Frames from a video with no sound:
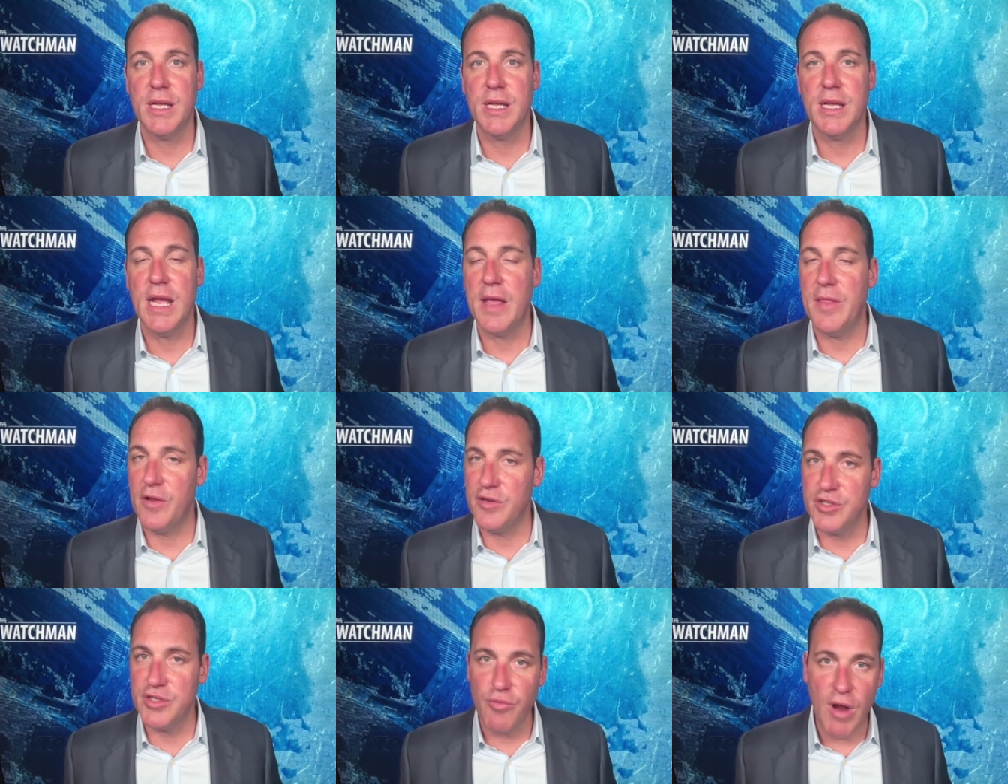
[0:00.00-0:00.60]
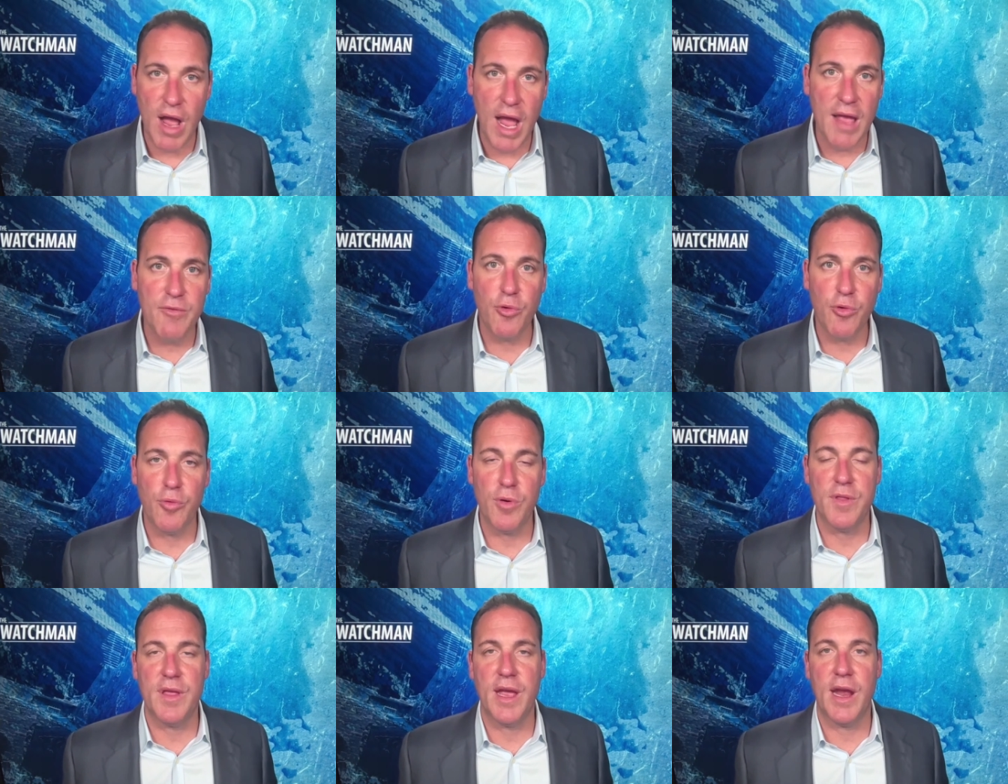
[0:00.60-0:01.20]
And there's a
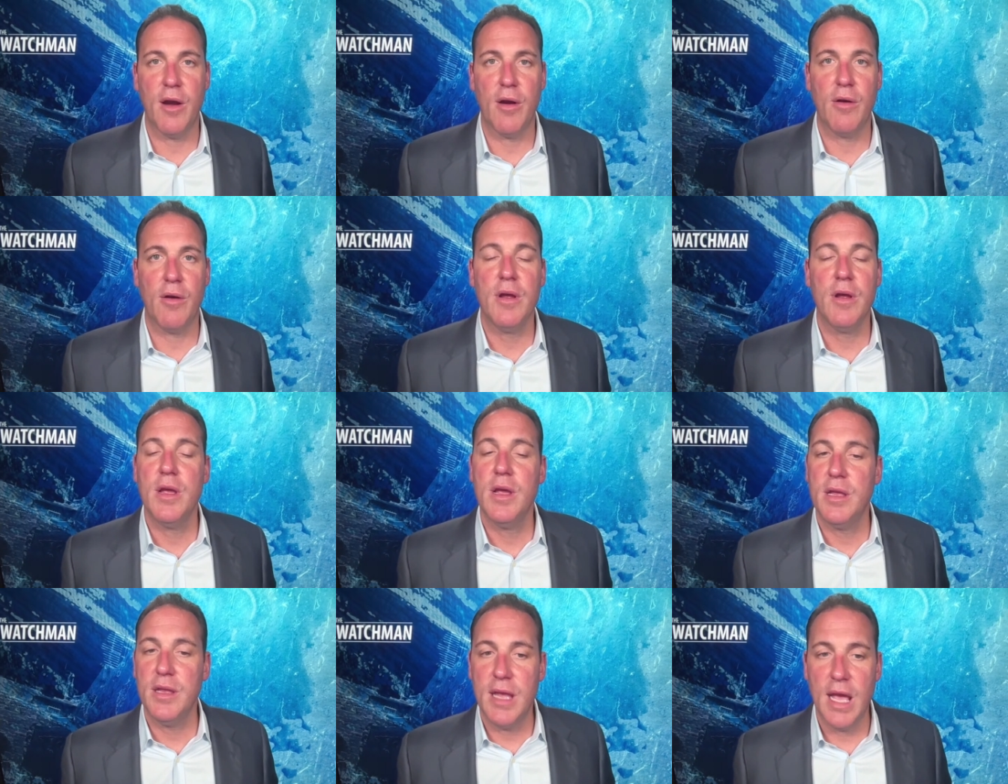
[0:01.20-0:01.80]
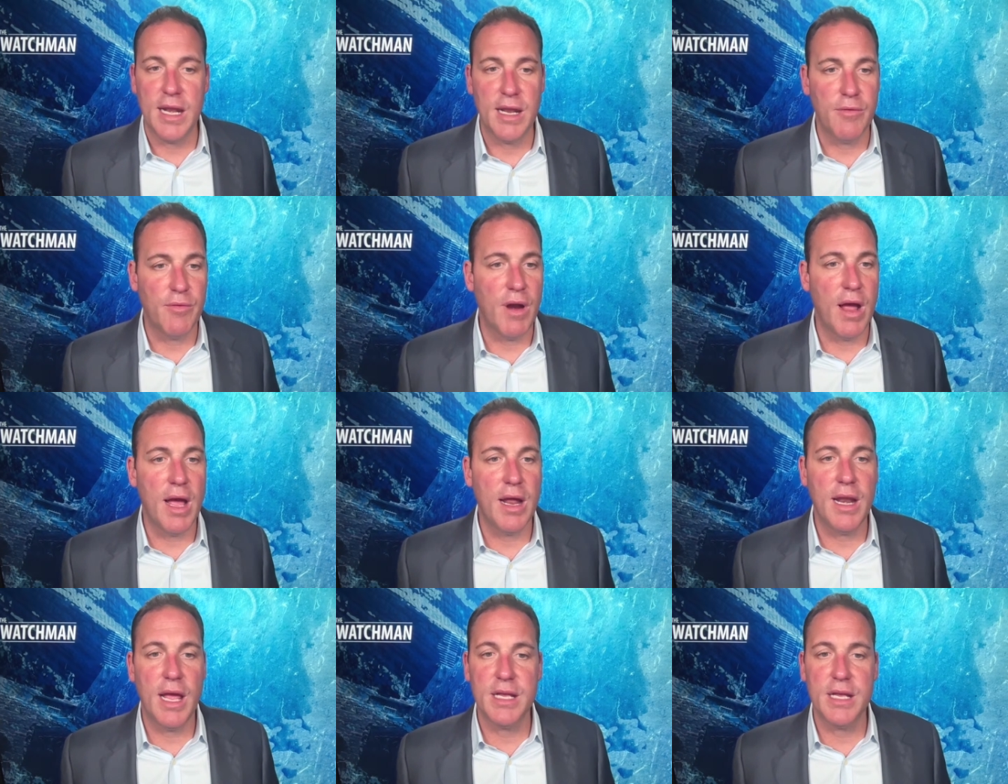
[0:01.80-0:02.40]
rivalry there. Yet
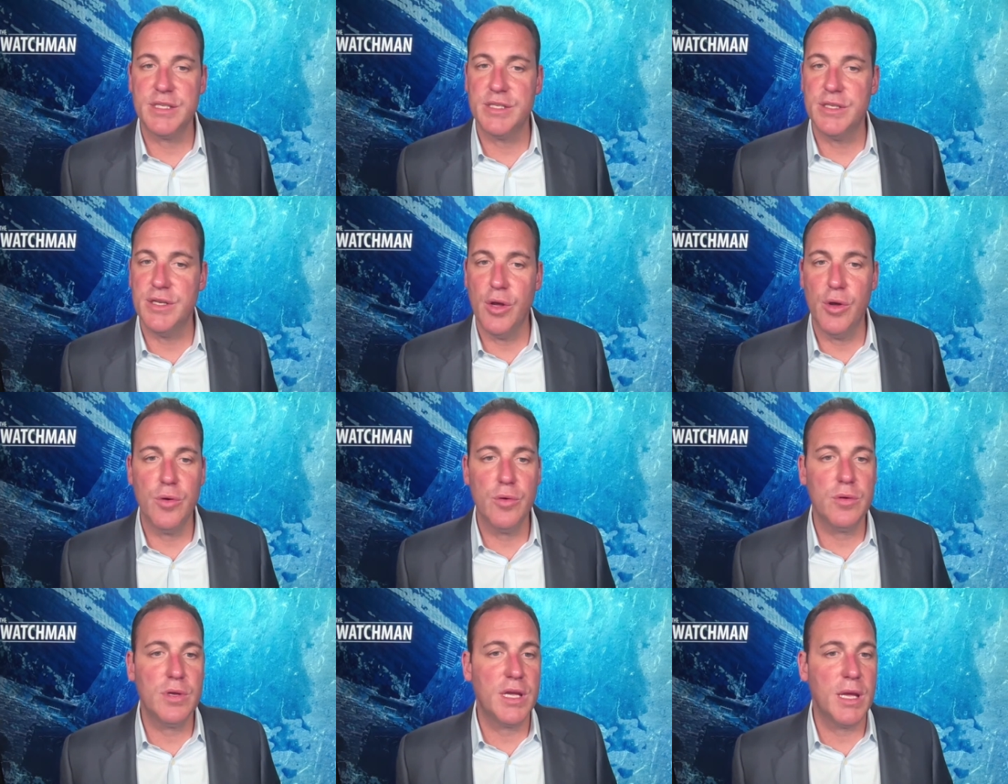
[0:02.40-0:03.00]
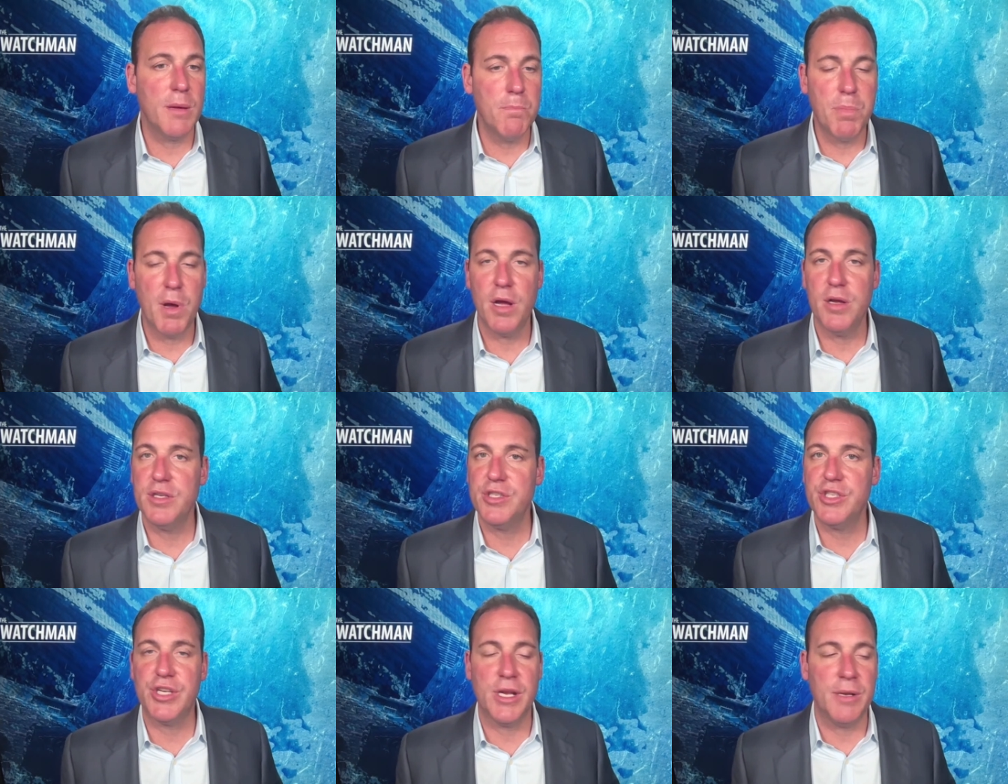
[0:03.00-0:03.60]
Iran has no
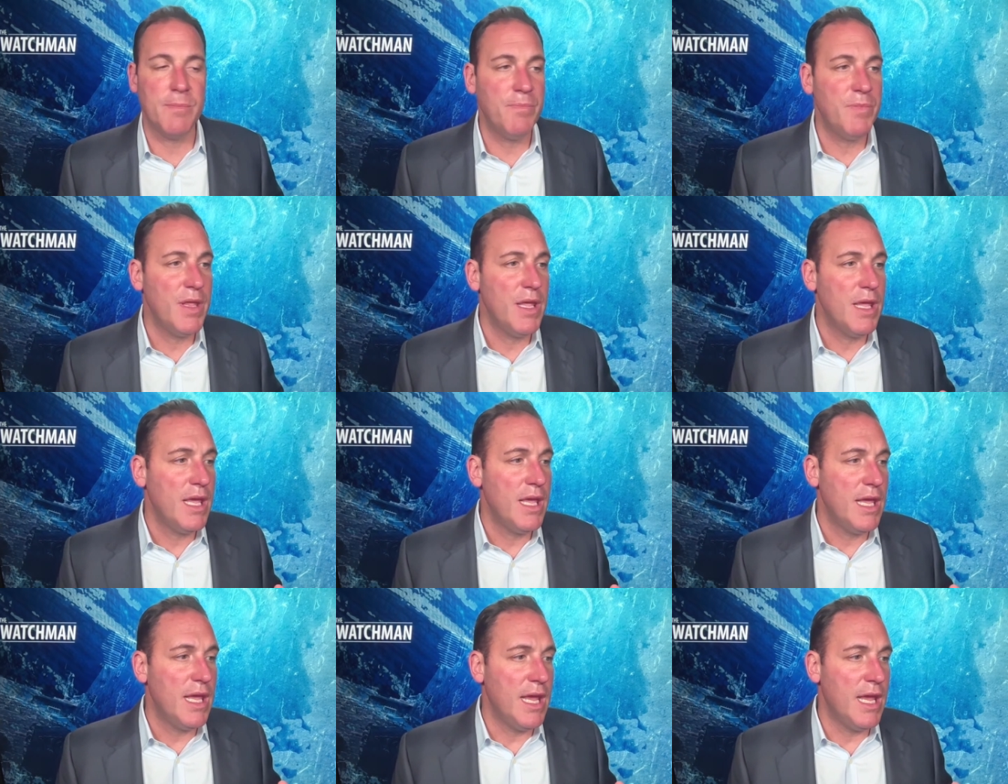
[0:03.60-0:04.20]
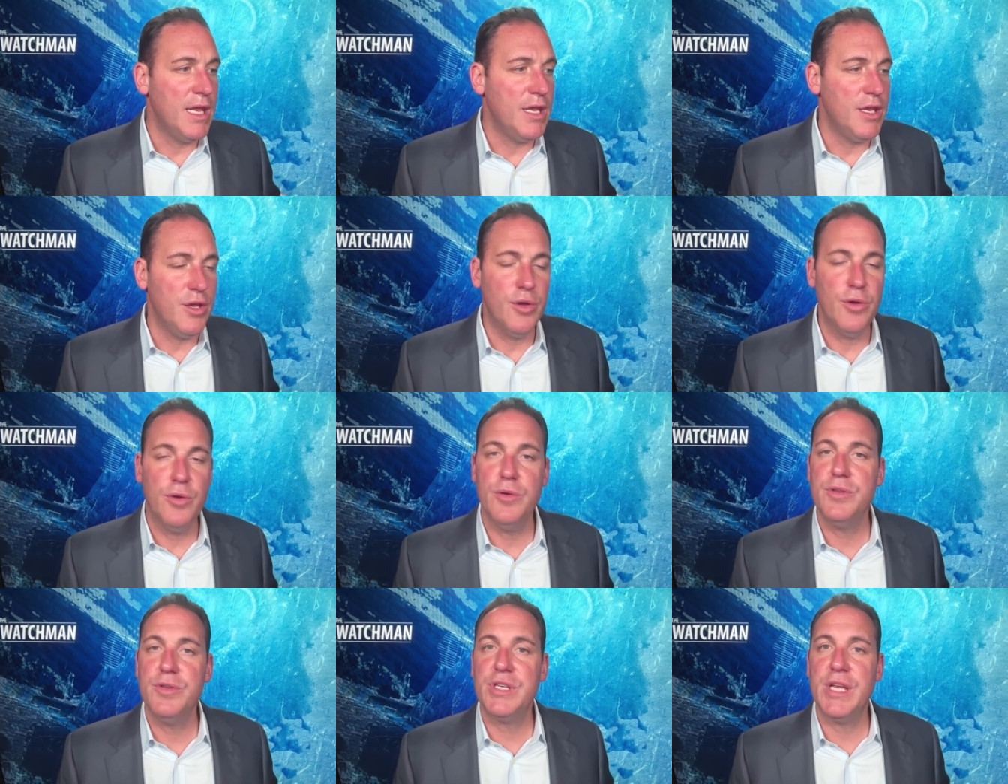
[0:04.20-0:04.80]
compunction in
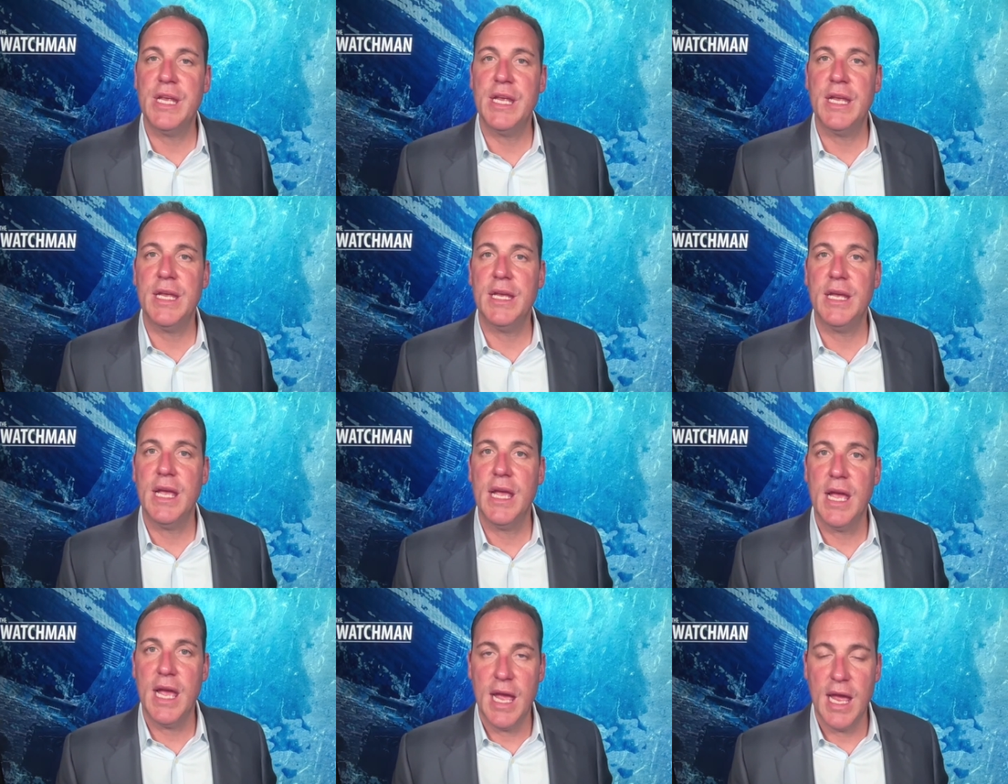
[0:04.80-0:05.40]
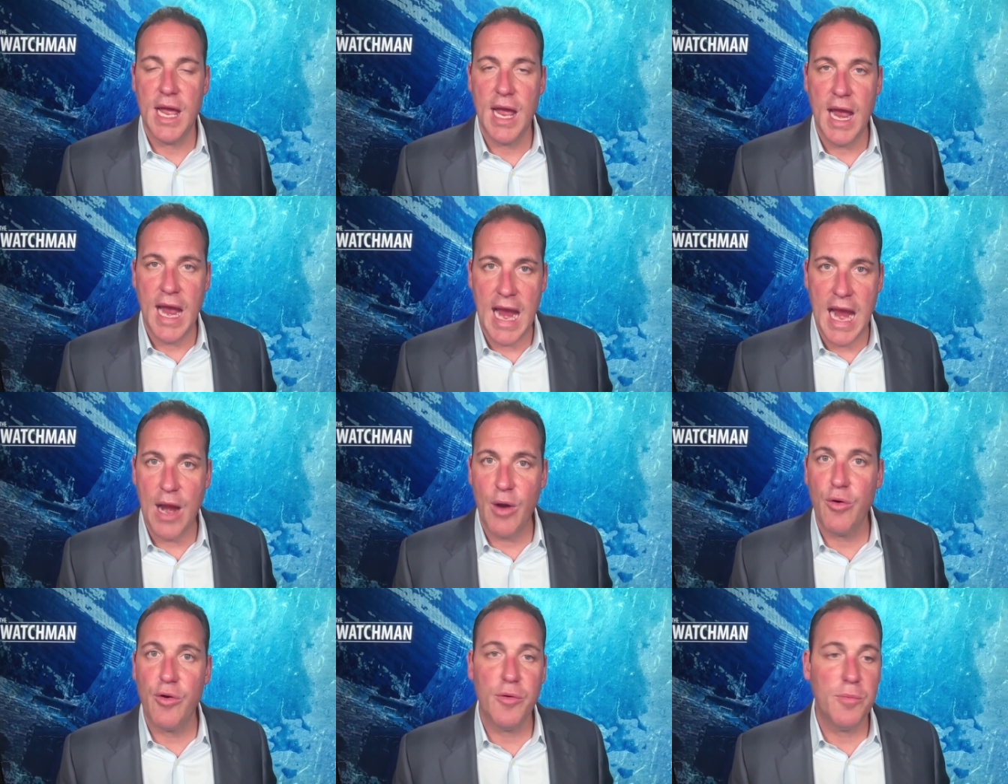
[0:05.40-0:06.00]
using
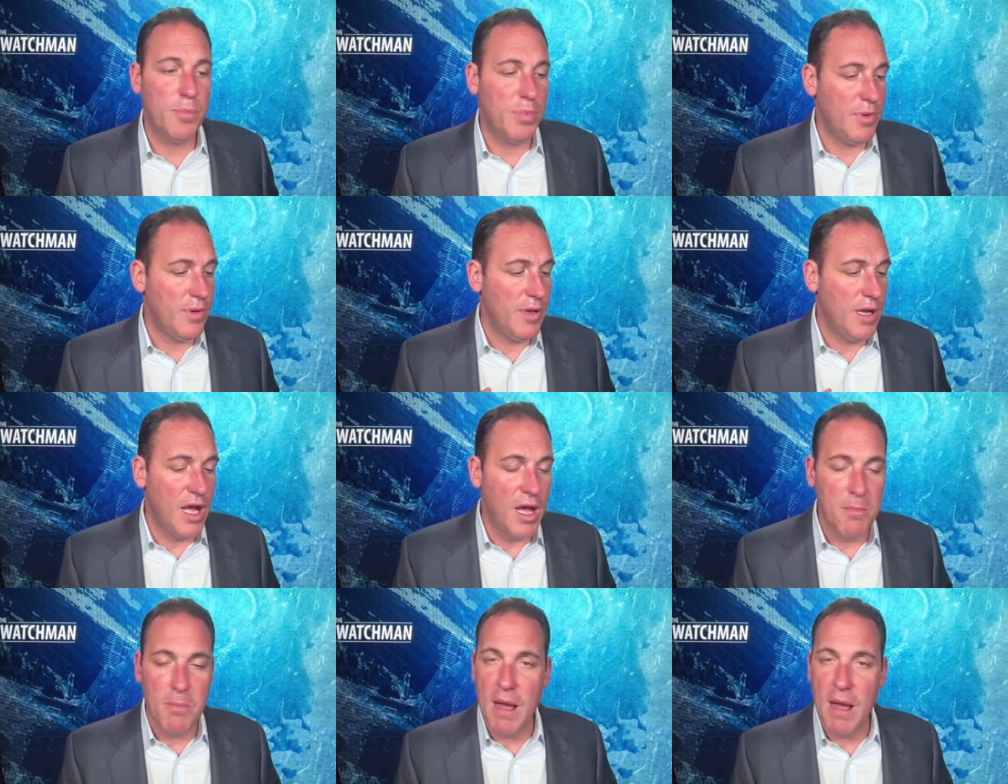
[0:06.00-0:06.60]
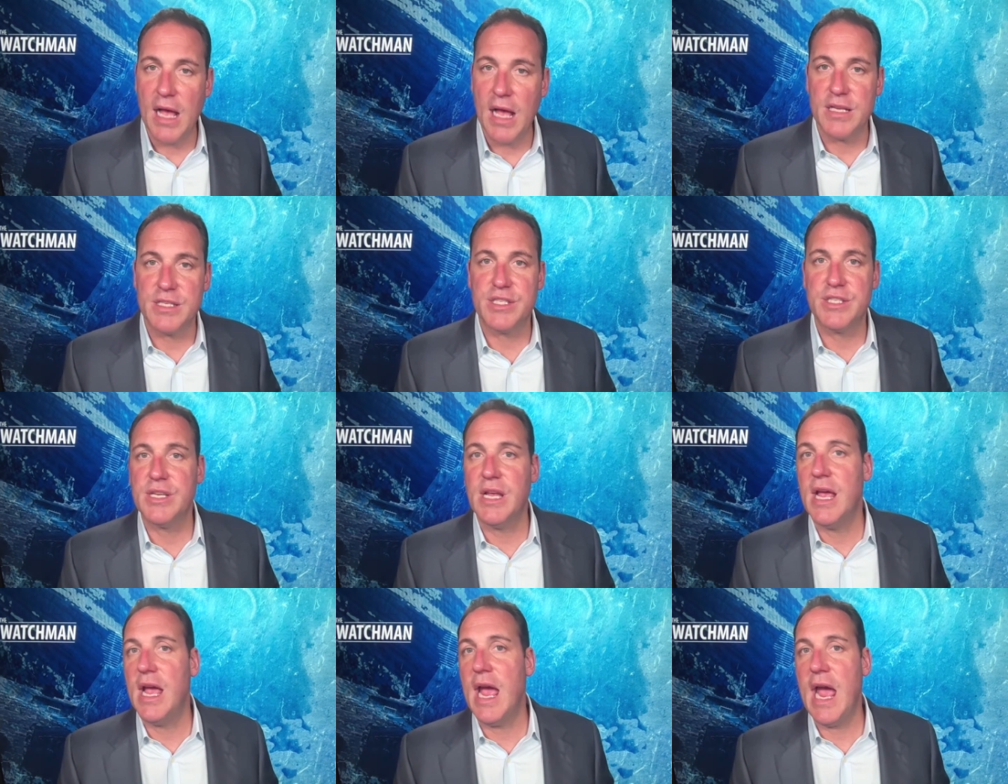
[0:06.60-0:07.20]
Arab Hamas,